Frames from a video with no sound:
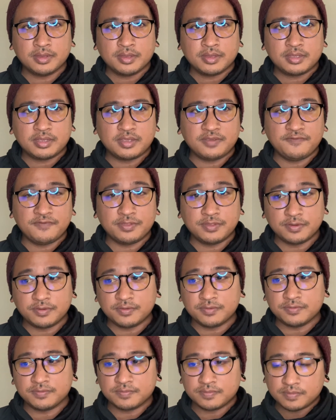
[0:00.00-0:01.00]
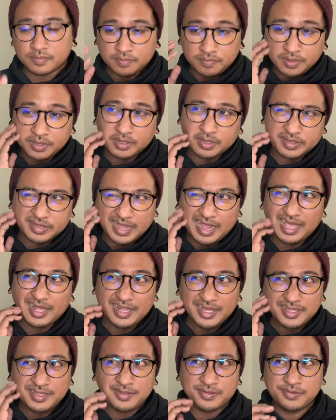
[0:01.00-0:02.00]
even though, because I
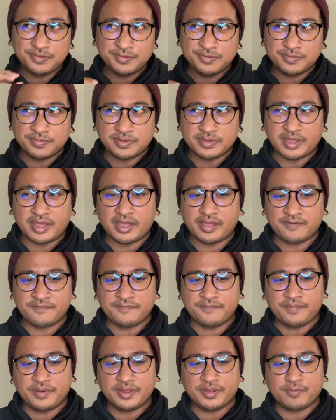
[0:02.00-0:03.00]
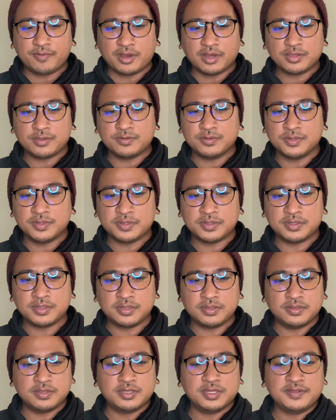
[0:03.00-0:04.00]
like to have my walkthroughs
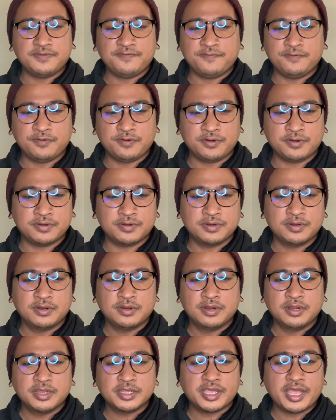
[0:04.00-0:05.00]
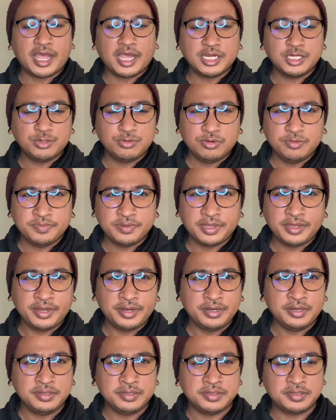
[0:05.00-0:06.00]
just for casual
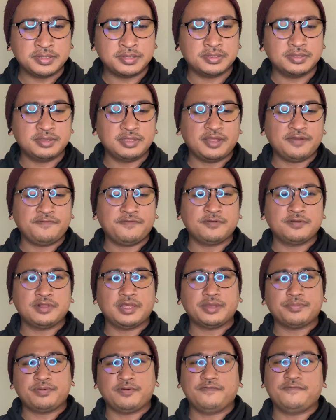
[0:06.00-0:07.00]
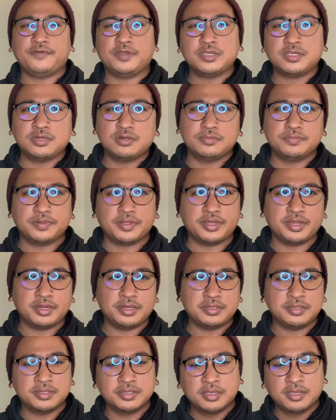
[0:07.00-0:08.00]
players, not for like professional
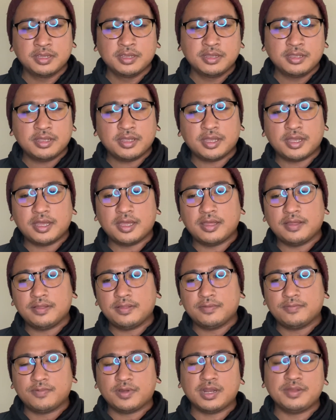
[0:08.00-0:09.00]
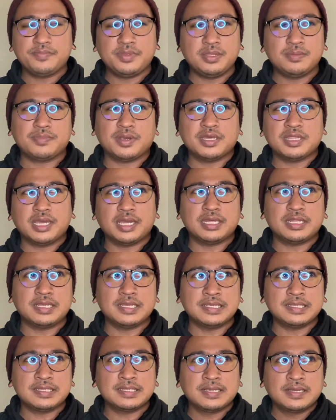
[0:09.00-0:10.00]
players. What I mean by that
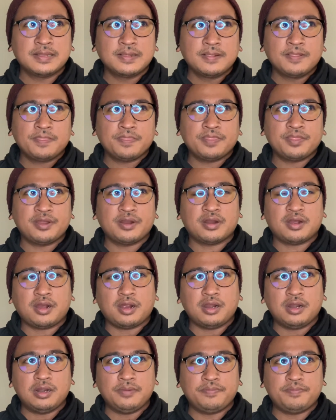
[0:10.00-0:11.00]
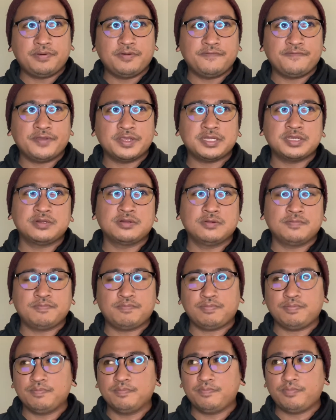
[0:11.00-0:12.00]
is there are professional
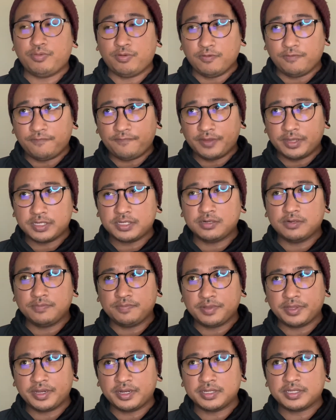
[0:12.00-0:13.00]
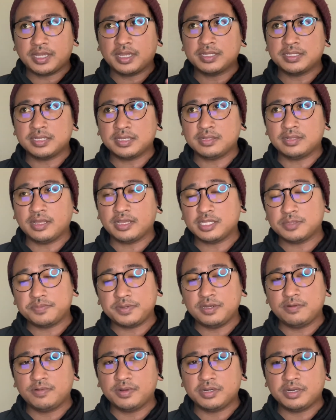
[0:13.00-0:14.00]
players, as in like
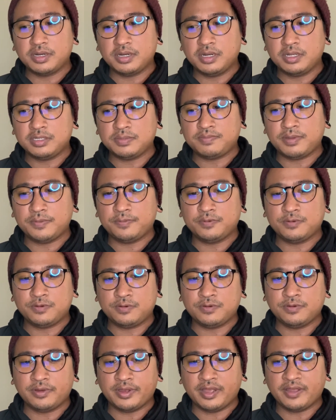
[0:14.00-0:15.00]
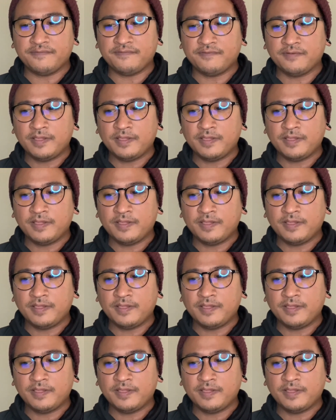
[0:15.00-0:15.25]
speedrunners, people who have